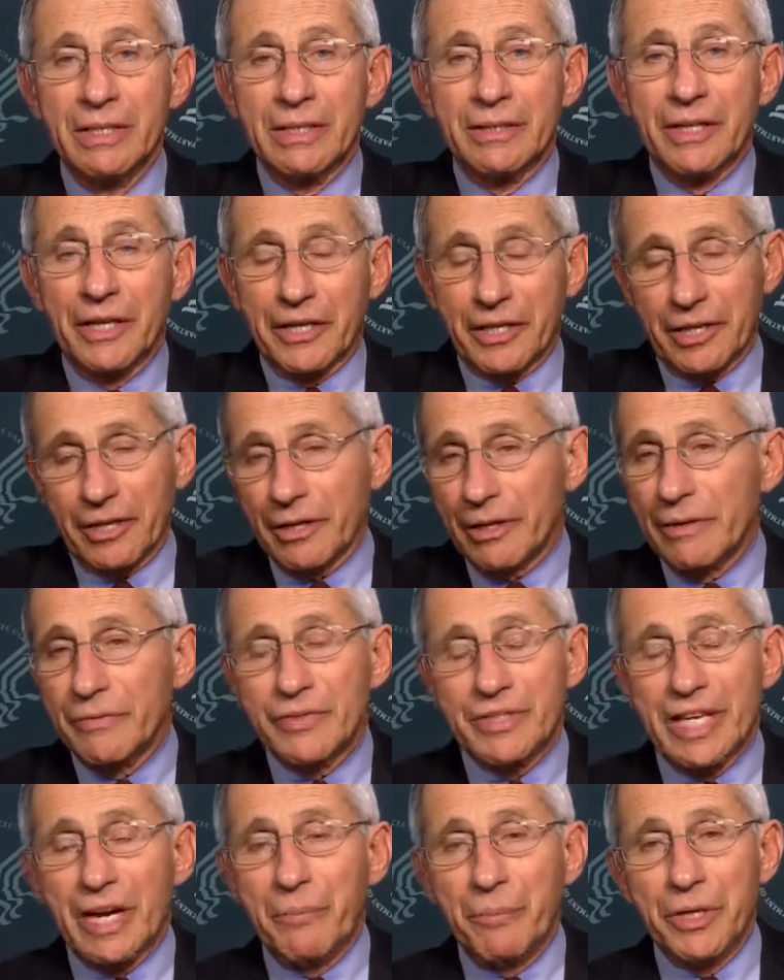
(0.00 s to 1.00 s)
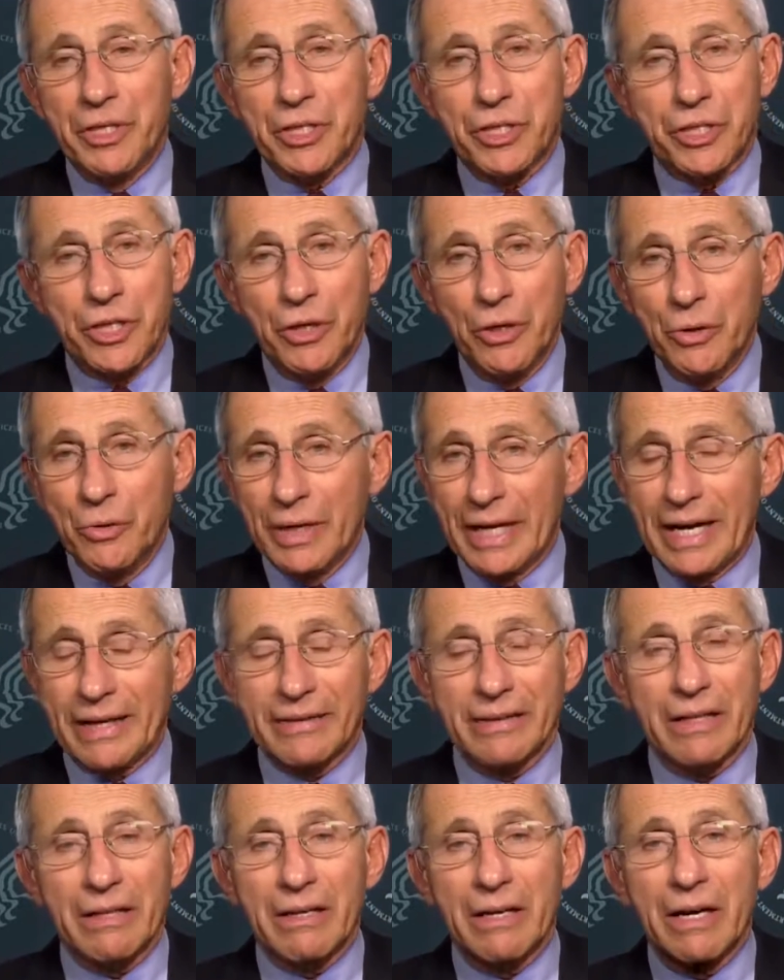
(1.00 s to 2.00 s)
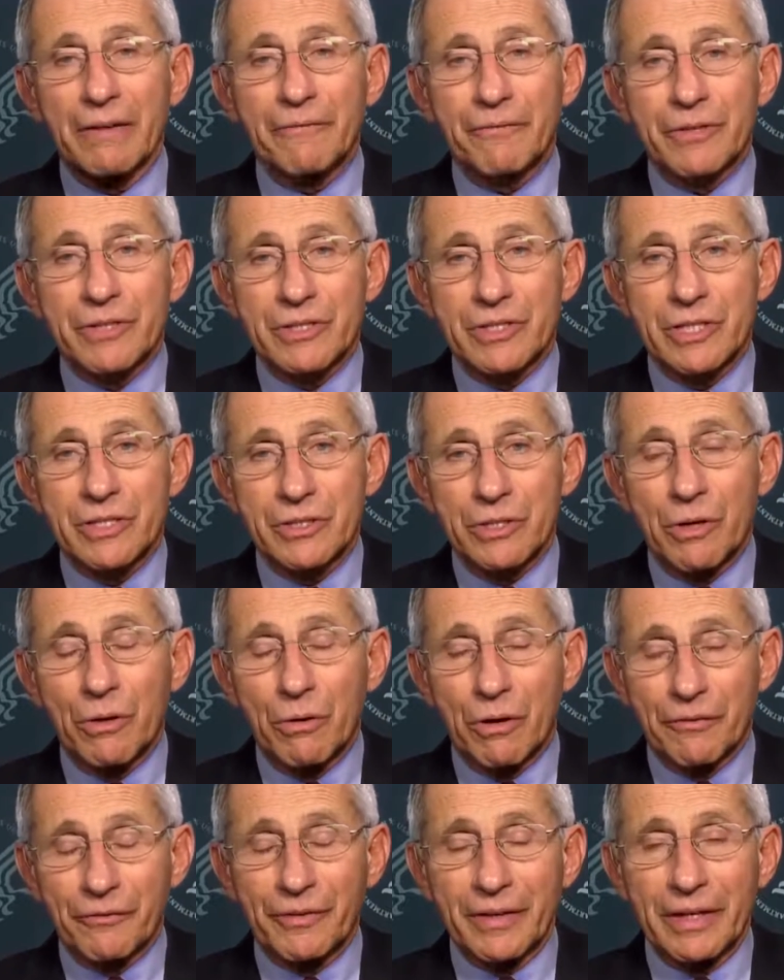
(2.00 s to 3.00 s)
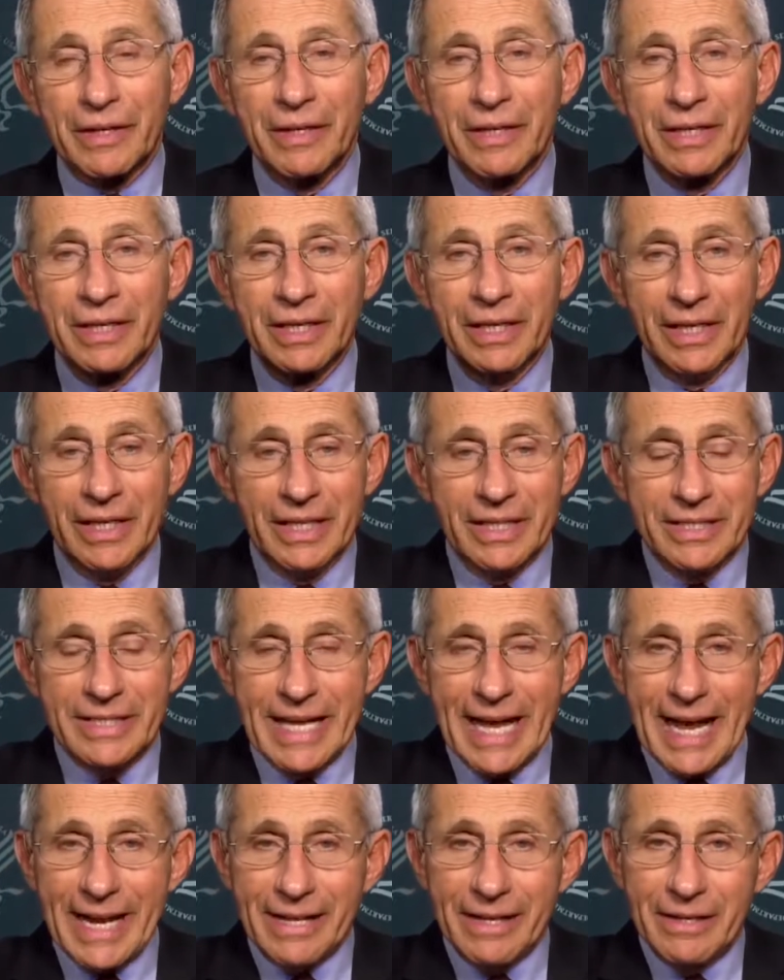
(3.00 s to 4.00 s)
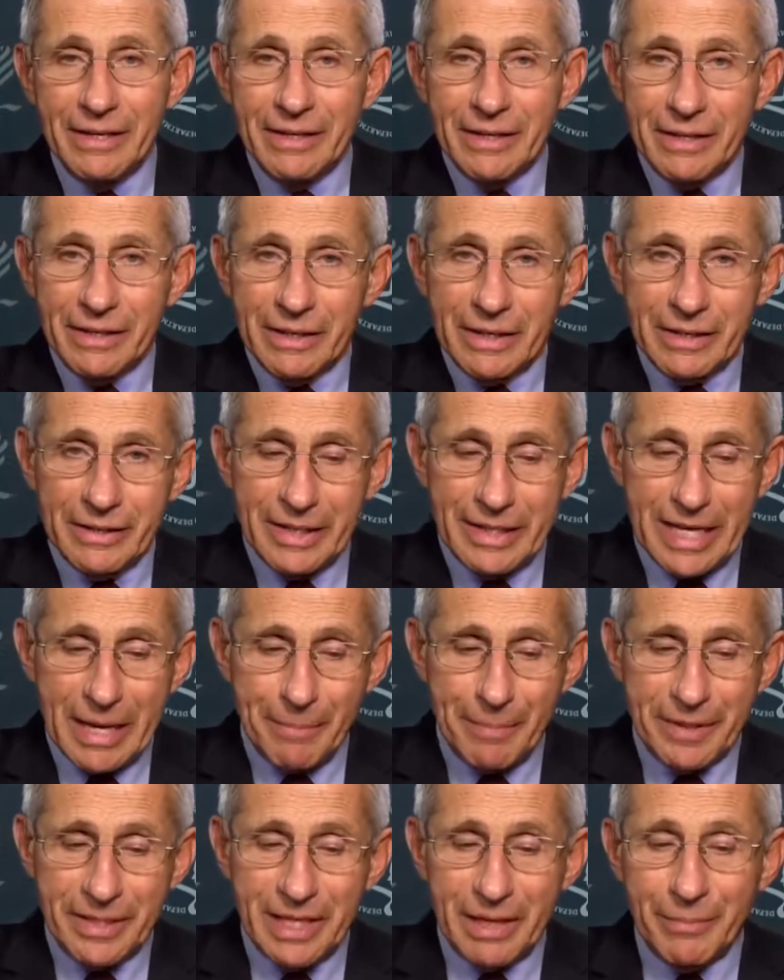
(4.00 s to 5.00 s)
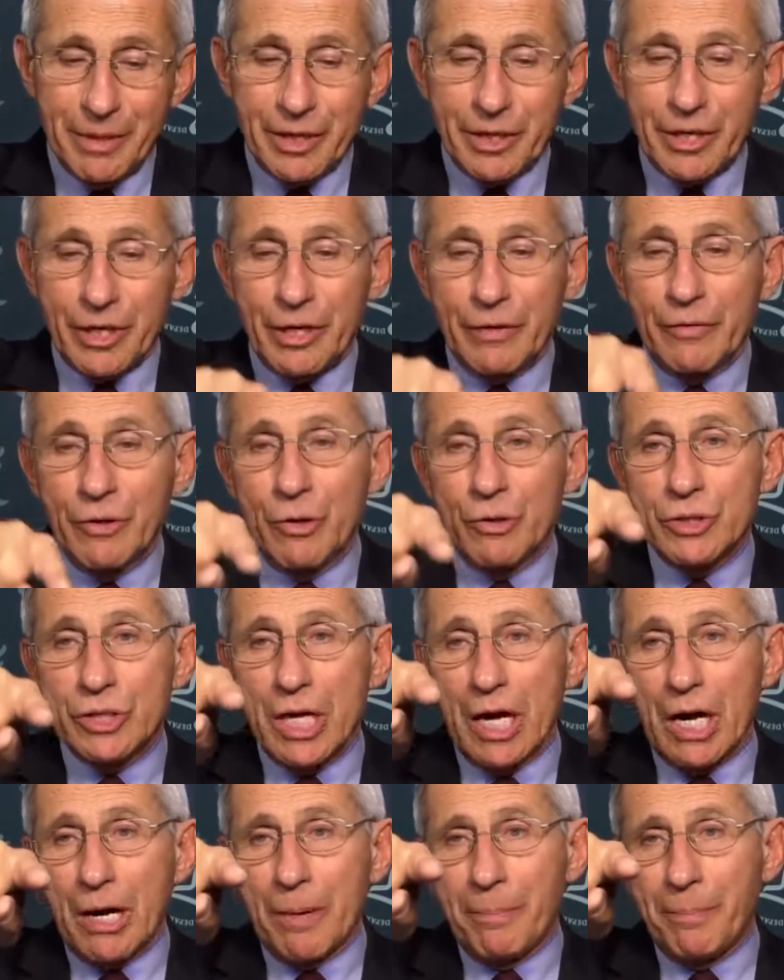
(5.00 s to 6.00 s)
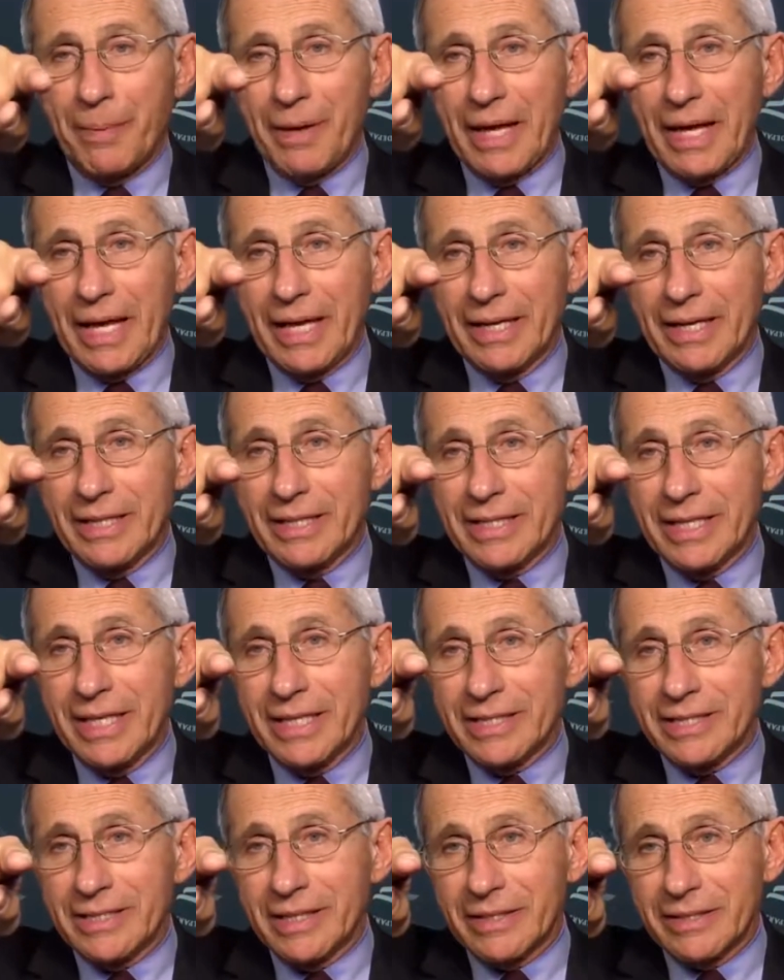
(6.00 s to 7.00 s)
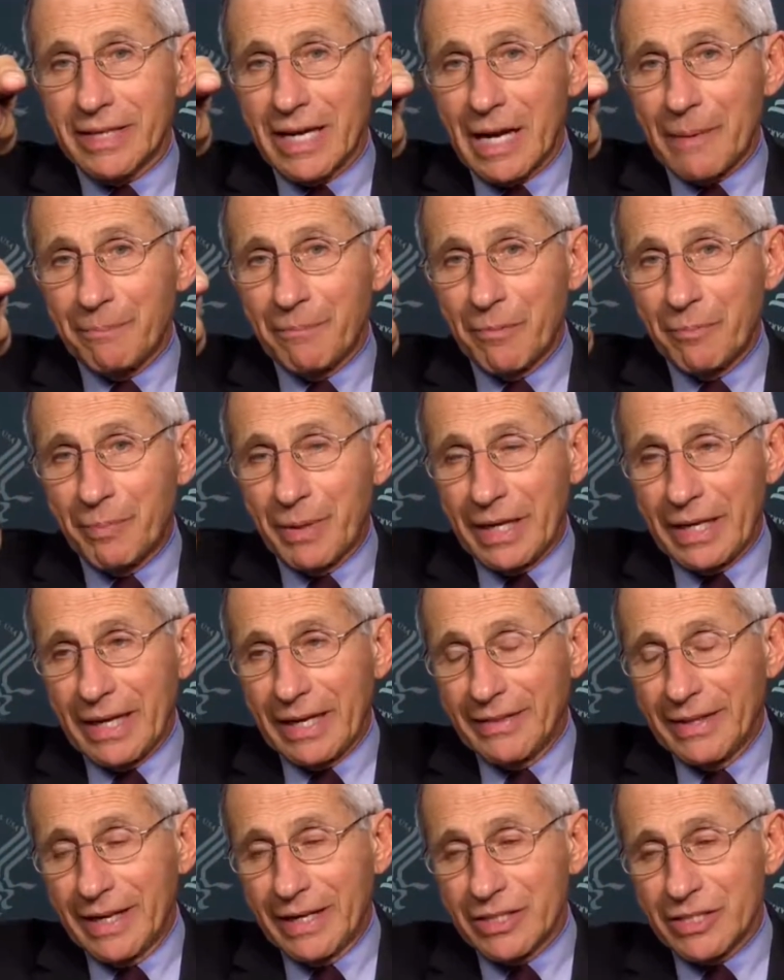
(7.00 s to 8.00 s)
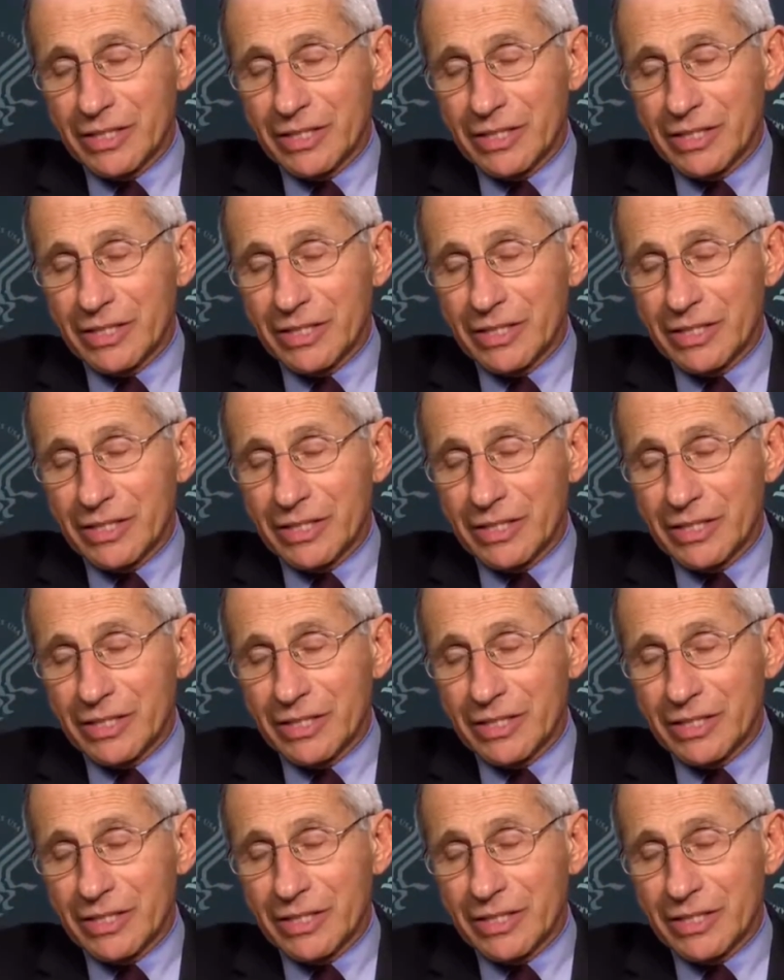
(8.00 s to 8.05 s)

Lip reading: The curves that we show at the conferences often is that the epidemic curve goes up and it hits the top a bit and then it